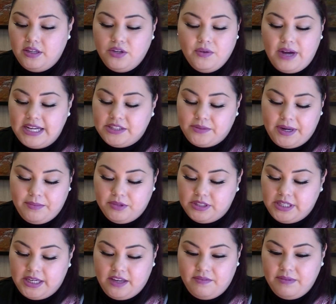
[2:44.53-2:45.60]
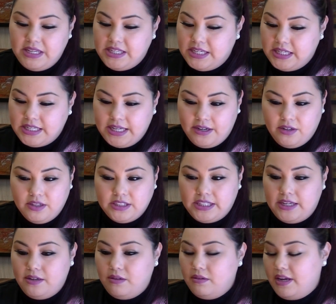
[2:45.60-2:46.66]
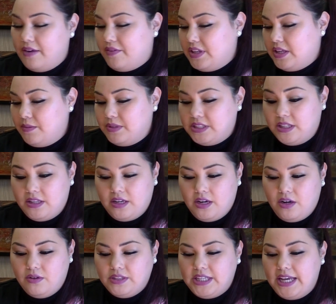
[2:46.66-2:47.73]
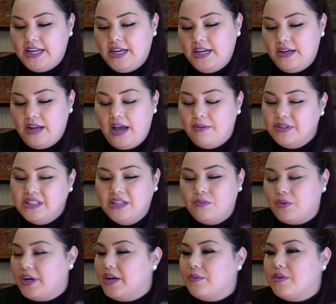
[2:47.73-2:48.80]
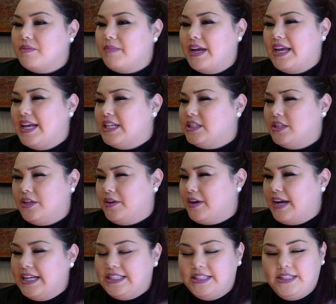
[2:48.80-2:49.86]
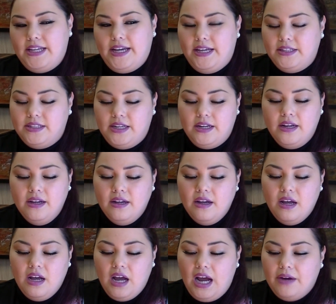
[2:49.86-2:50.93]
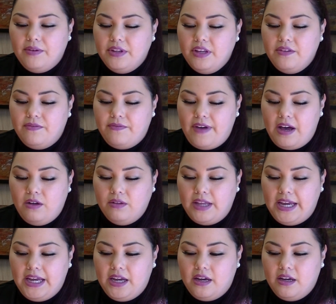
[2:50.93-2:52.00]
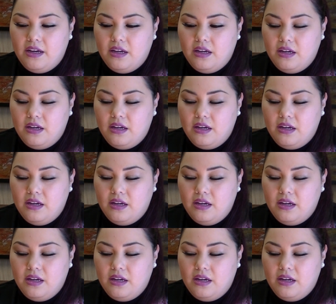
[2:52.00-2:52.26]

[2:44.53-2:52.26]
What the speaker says: You guys were able to give me details and everything was in the notes. I wasn't worried with my case in your guys' hand, and I really felt like